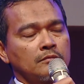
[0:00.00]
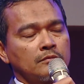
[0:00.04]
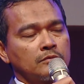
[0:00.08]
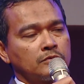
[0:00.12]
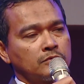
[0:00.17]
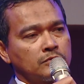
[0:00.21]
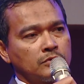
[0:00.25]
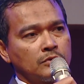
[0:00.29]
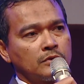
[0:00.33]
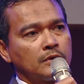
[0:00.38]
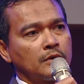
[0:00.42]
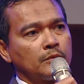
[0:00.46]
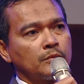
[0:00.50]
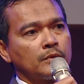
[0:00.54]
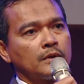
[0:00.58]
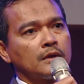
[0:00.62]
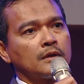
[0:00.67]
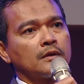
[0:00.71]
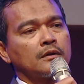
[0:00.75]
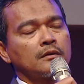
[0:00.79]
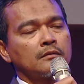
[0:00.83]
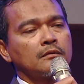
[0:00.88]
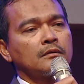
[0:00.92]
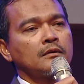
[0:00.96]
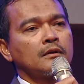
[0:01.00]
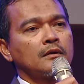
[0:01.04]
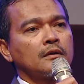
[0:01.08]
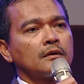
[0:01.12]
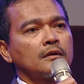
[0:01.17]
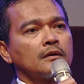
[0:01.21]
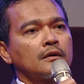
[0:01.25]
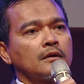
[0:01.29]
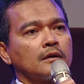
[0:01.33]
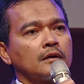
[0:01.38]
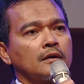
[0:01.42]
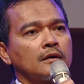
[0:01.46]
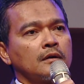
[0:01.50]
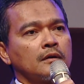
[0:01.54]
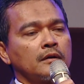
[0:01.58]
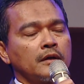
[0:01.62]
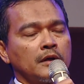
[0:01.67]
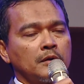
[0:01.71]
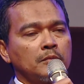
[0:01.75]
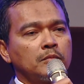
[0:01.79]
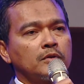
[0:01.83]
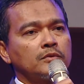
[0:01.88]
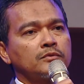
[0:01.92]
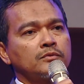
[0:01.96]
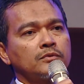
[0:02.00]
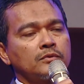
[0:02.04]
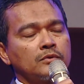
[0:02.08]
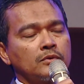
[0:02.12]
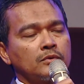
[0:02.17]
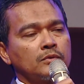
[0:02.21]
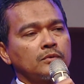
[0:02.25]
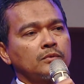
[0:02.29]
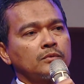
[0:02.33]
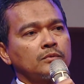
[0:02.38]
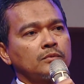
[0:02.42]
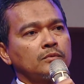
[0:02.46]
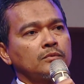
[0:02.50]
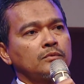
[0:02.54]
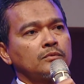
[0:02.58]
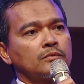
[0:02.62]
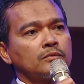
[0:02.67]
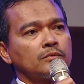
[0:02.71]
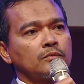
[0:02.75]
so that we are able to know